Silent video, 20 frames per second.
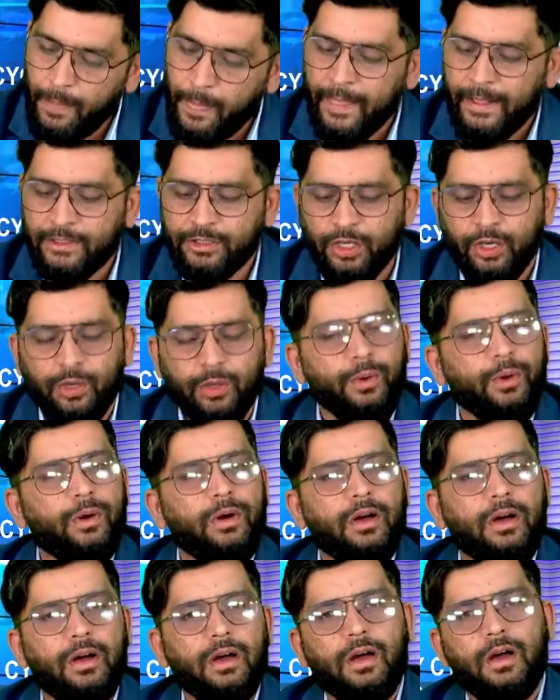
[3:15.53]
So,
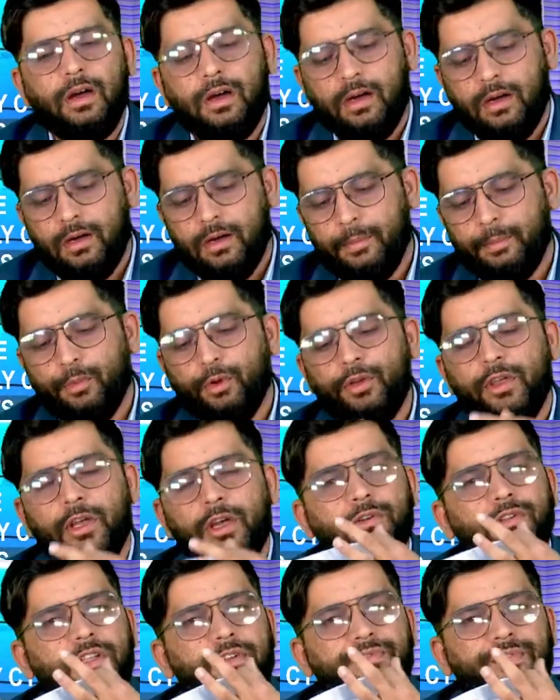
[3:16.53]
moving on
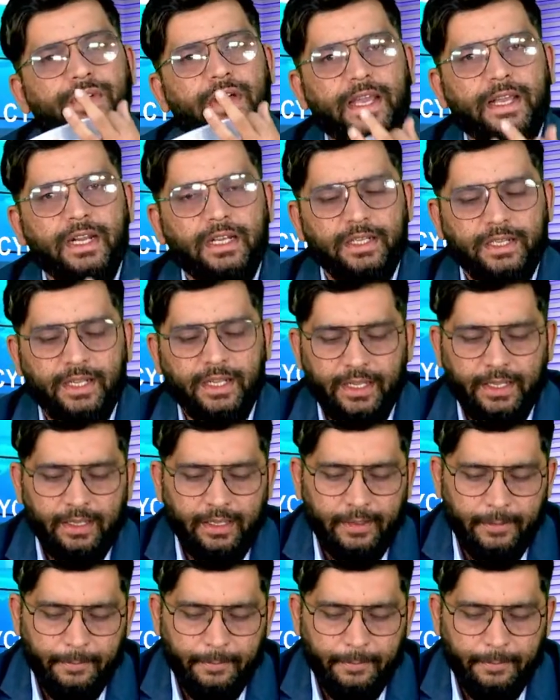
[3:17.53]
to the faculty